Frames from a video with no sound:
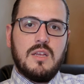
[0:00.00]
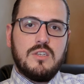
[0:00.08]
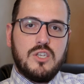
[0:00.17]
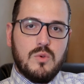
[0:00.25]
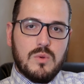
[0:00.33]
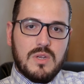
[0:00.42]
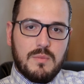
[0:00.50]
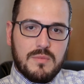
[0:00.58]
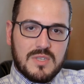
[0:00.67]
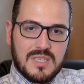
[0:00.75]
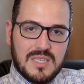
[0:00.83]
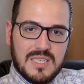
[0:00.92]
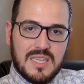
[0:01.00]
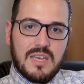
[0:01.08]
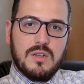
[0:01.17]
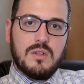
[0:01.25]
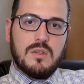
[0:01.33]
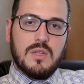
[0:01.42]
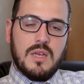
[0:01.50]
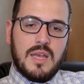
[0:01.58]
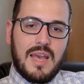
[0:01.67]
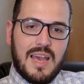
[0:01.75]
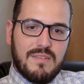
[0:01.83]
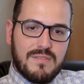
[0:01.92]
she would still
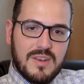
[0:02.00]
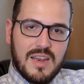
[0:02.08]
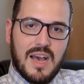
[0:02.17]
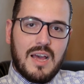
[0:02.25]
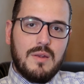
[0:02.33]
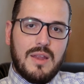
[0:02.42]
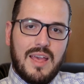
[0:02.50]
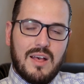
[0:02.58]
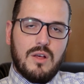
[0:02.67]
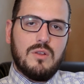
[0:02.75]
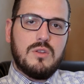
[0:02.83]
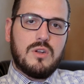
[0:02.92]
have not held